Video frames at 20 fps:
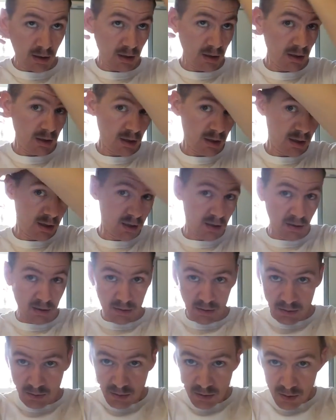And I'll
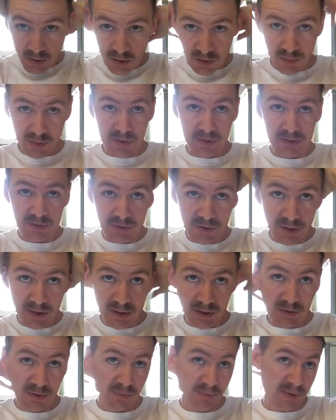always run
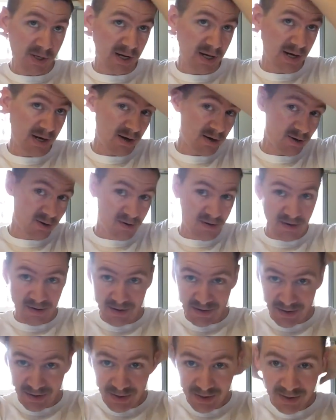it through my hair,
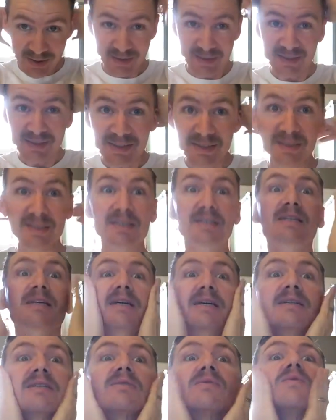just in
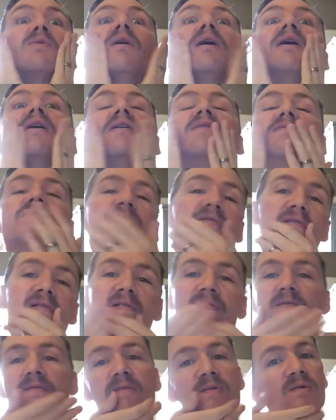case the wife
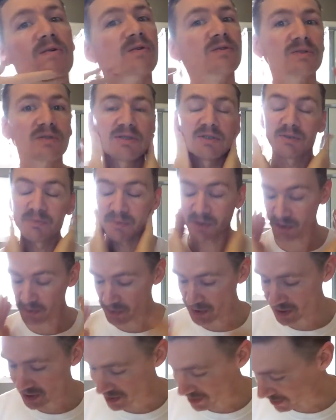wants to smell
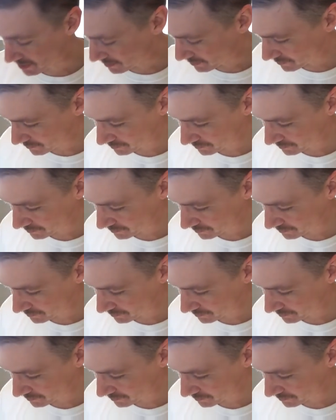my hair.